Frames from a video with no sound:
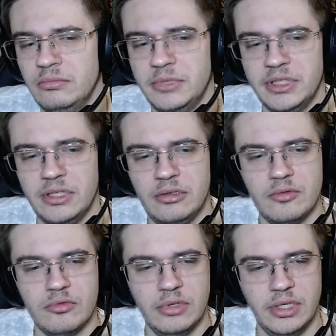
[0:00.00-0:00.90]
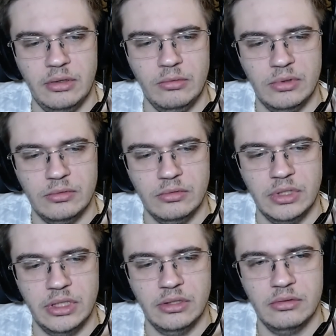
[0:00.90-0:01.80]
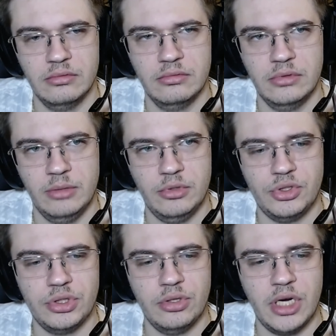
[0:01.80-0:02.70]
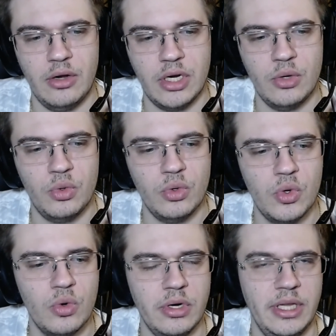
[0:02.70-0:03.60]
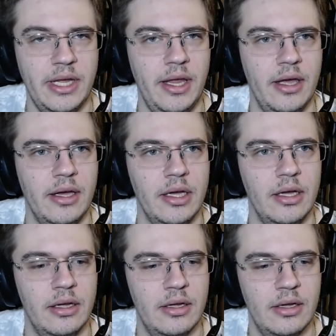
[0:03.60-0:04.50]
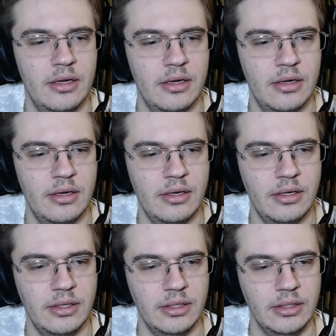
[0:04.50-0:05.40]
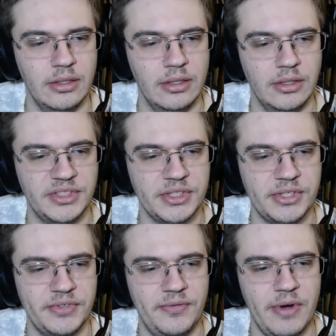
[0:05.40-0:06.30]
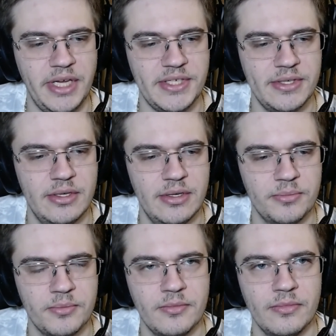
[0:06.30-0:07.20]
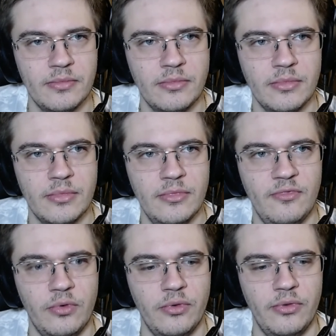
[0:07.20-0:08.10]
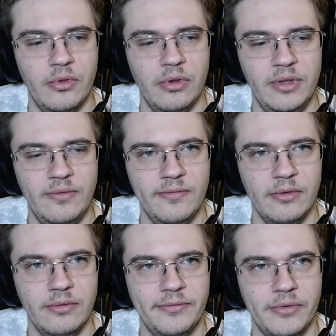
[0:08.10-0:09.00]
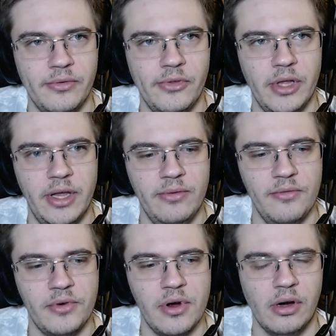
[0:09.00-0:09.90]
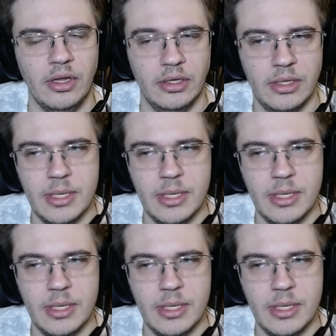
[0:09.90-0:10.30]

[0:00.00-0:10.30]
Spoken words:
I mean, I don't want anyone to die. I'm not sure who can I sacrifice for the life of Carla,